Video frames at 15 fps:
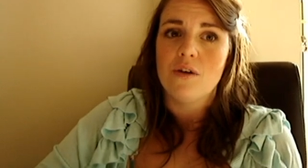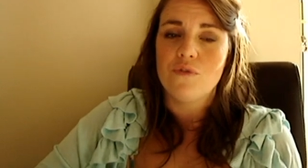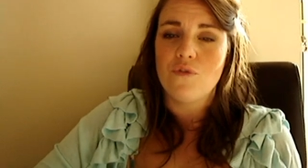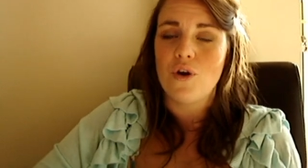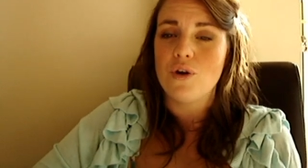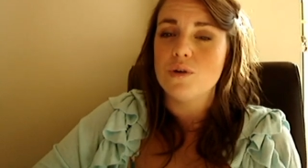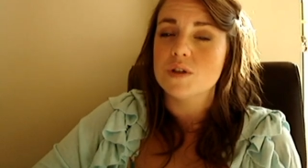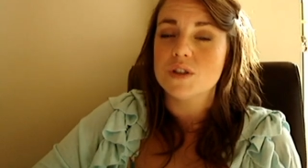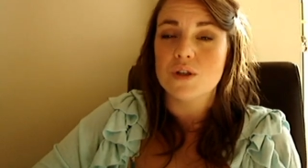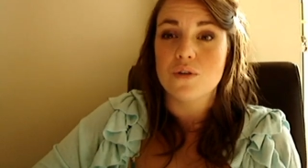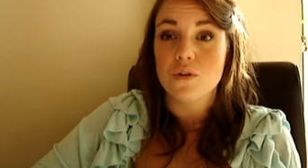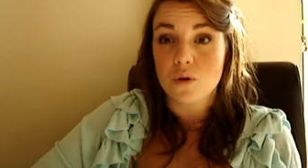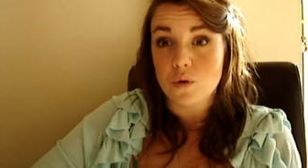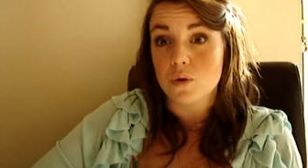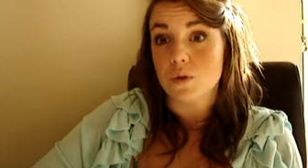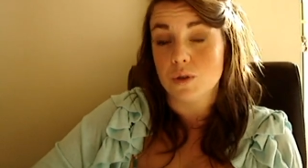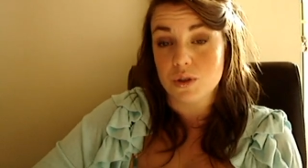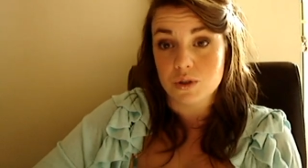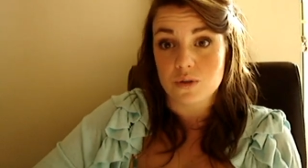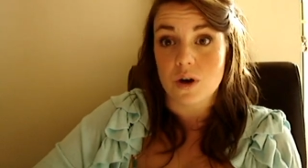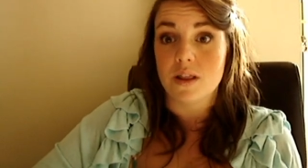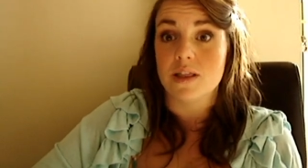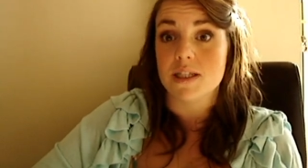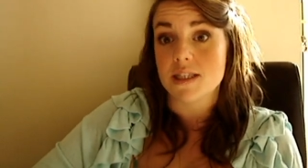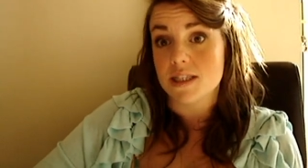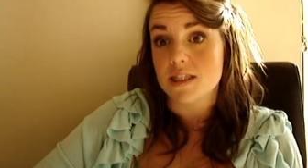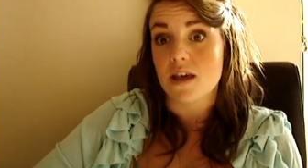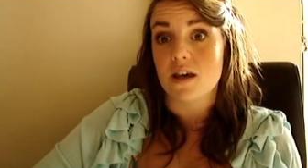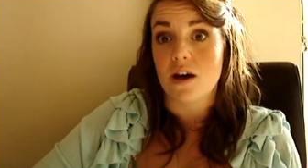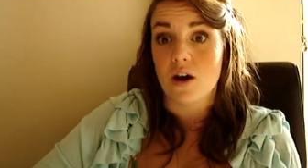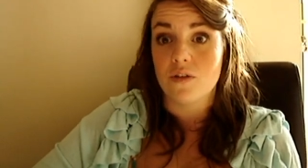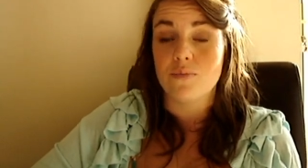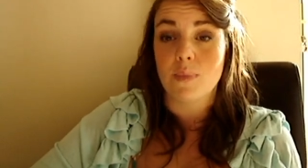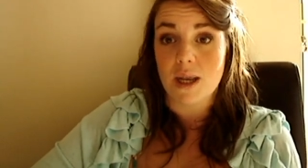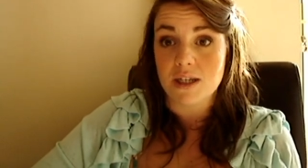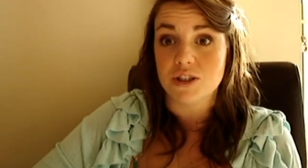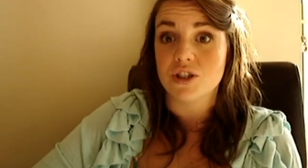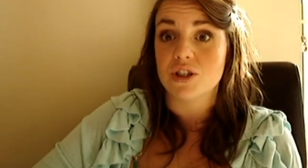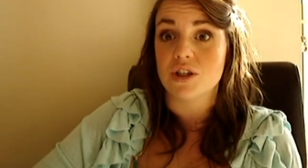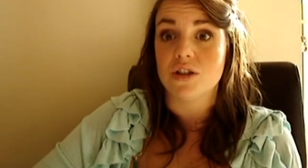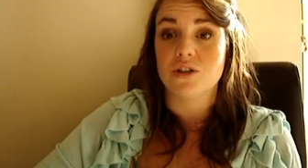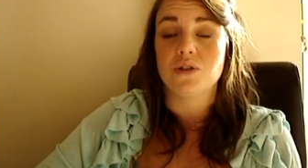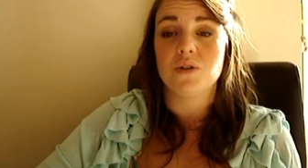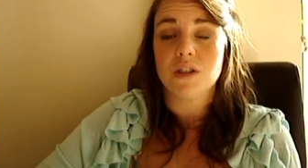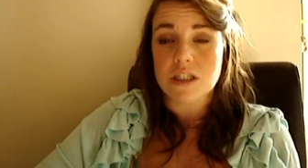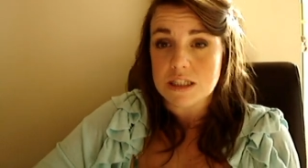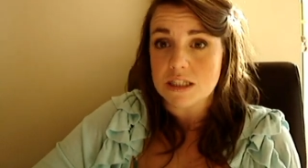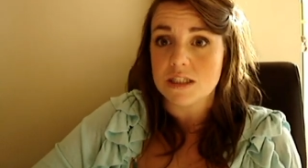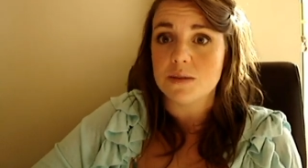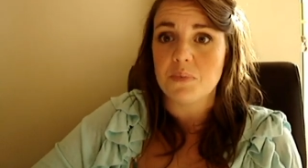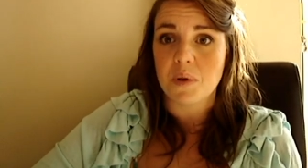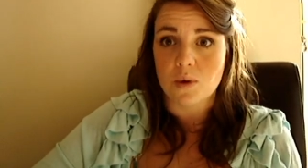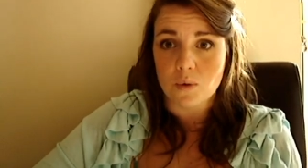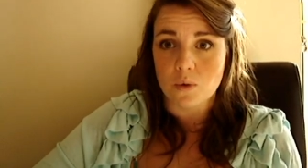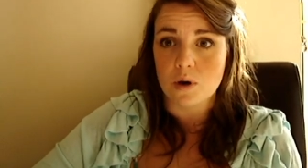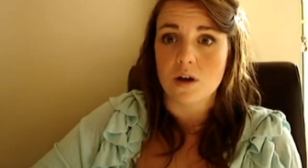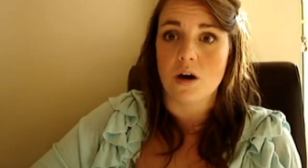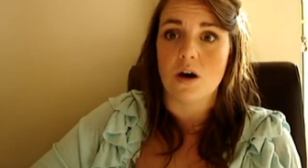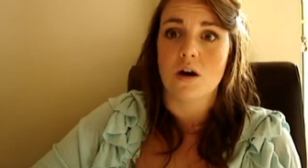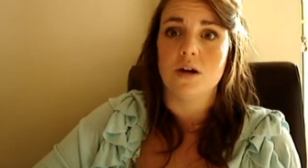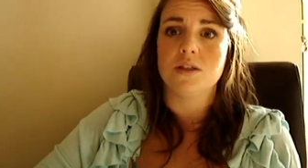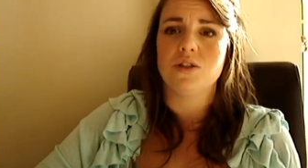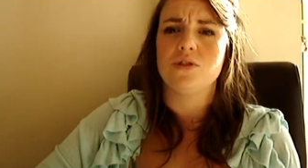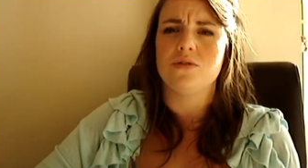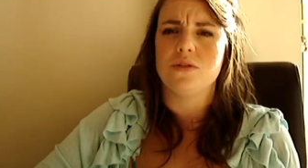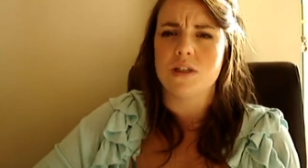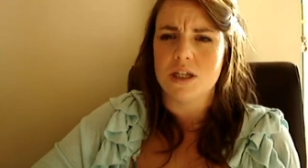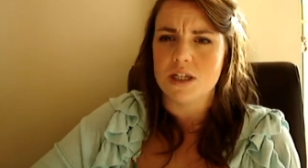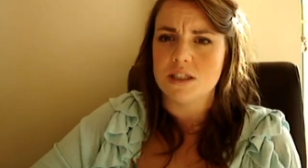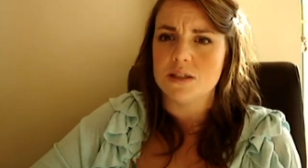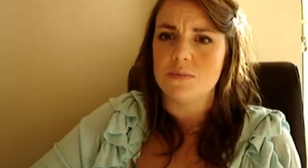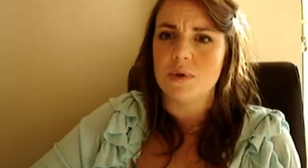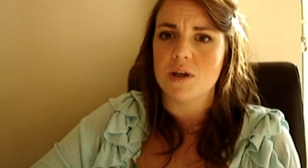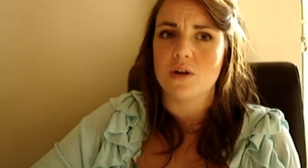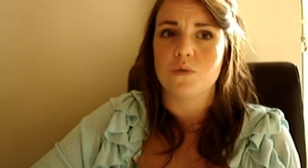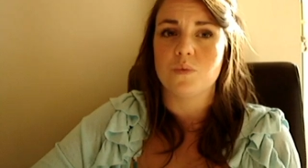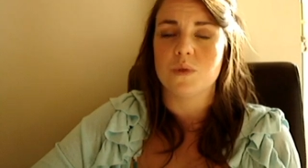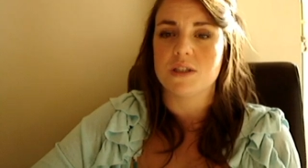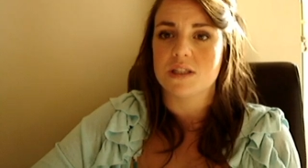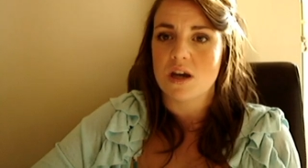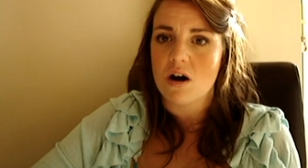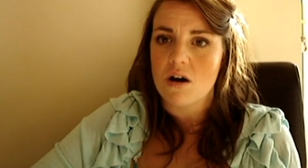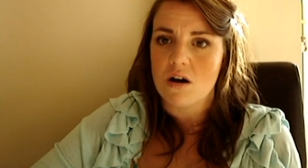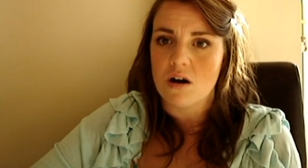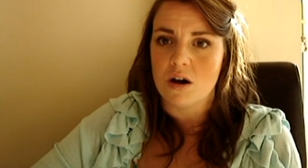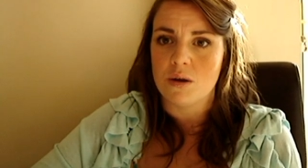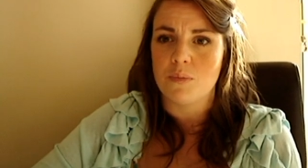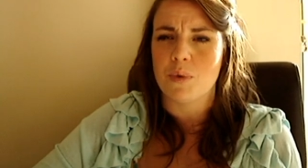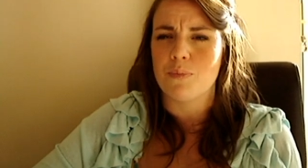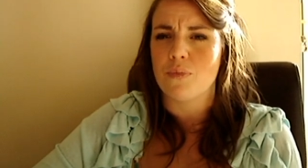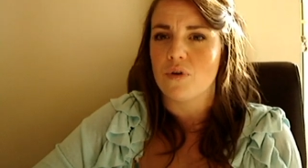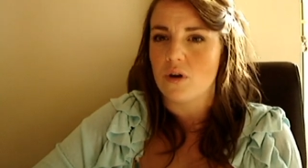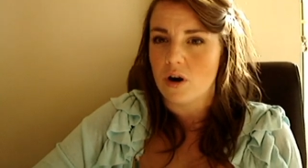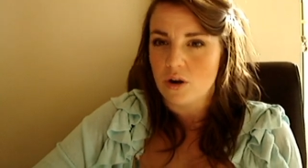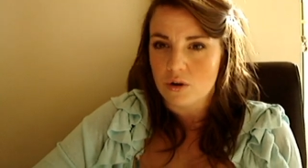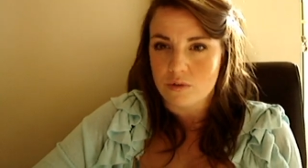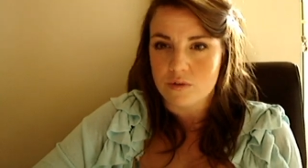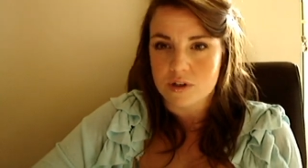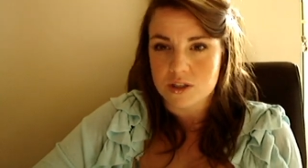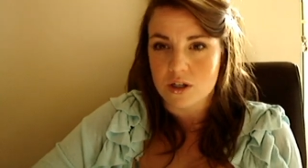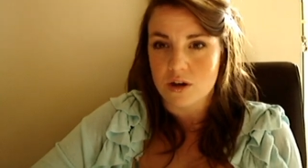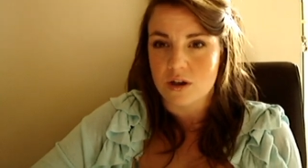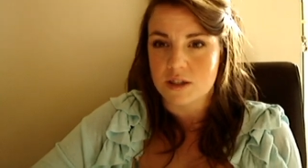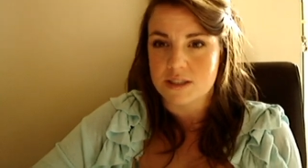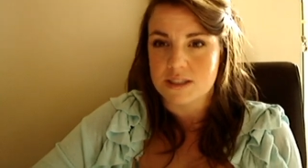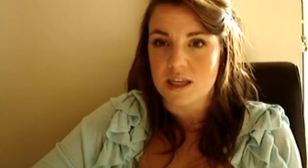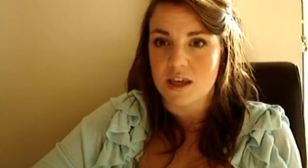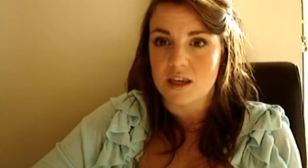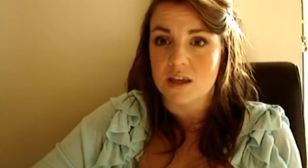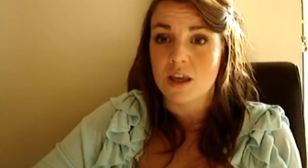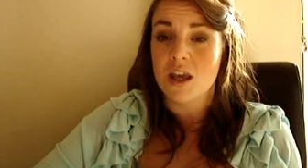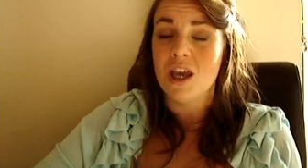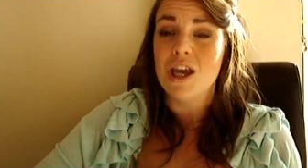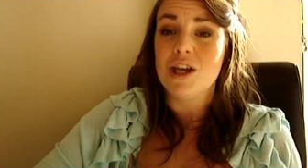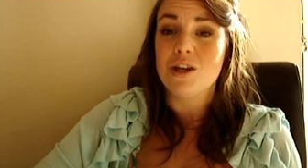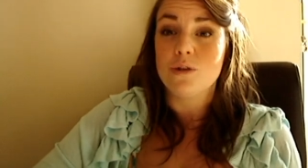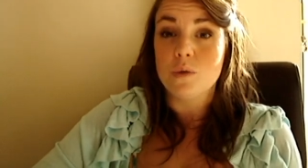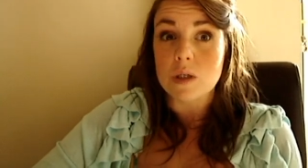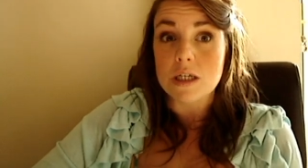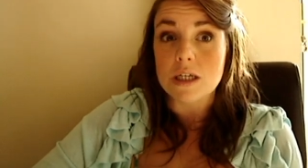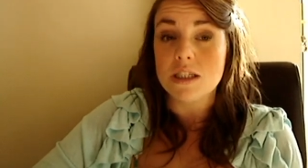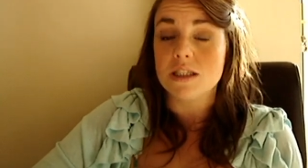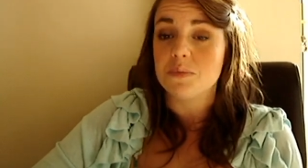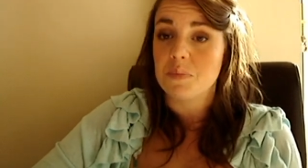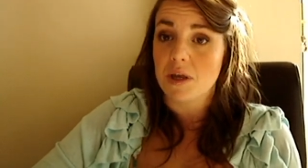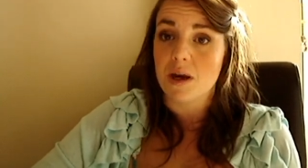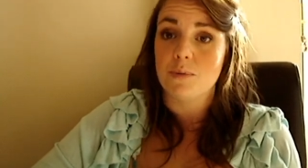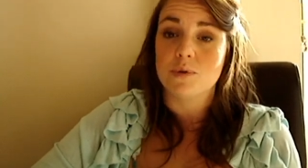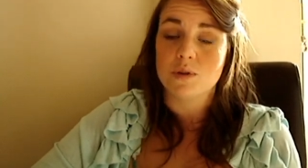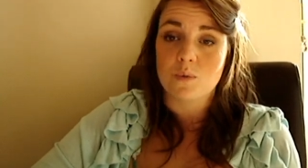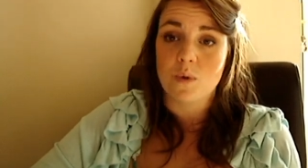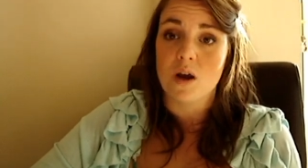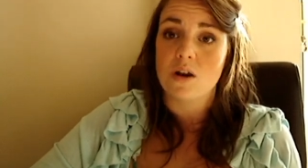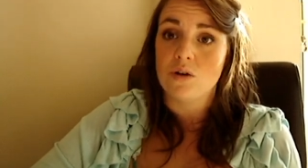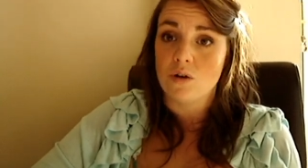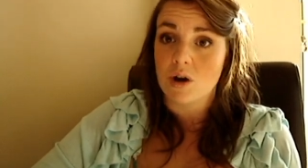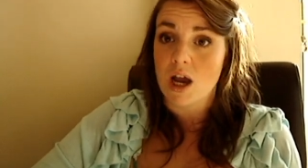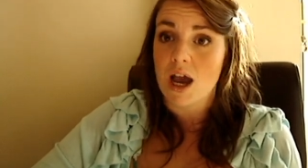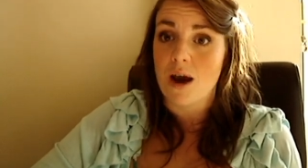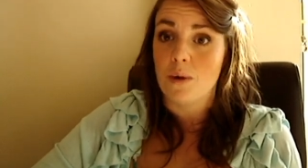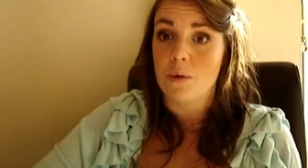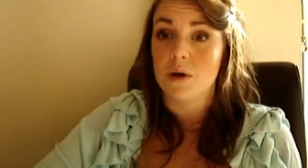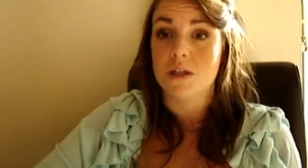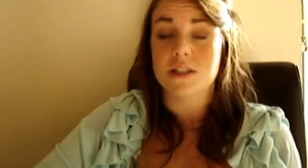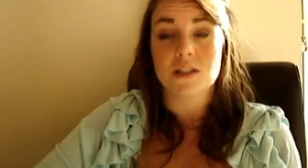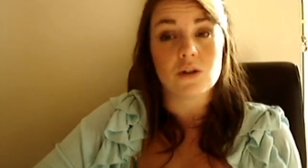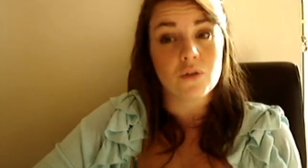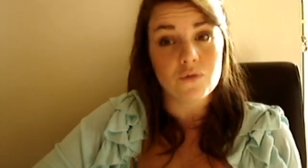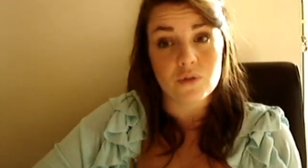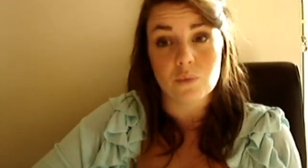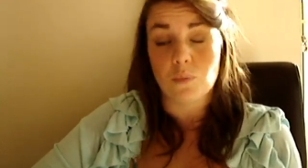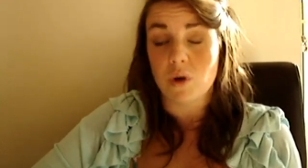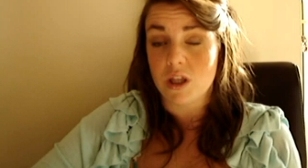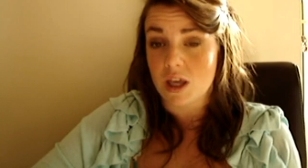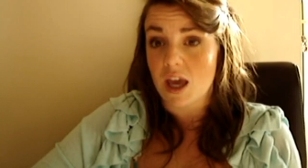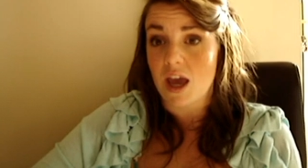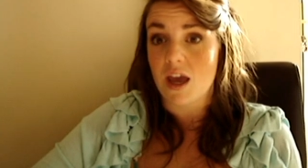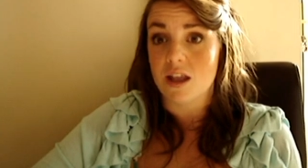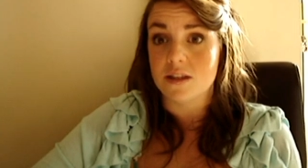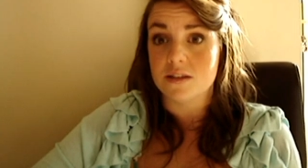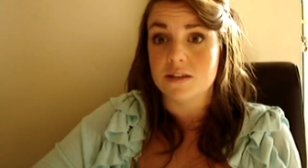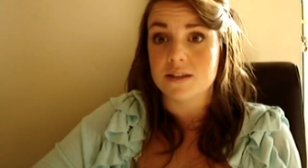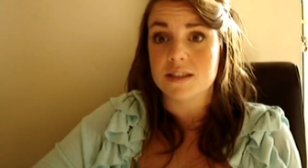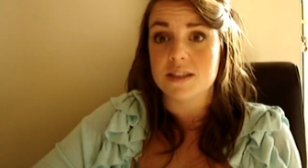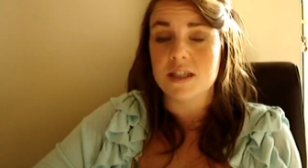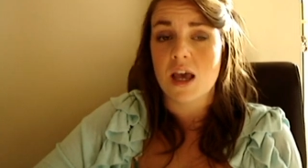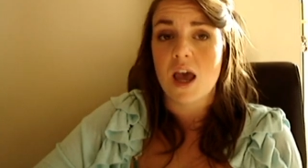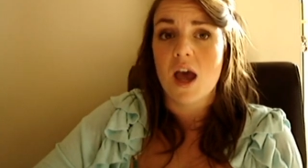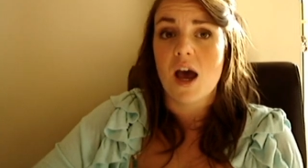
Focus on the core strengths that I've mentioned. You need to be organised, you need to be good with time and prioritising. You need to be able to work long hours and often weekends.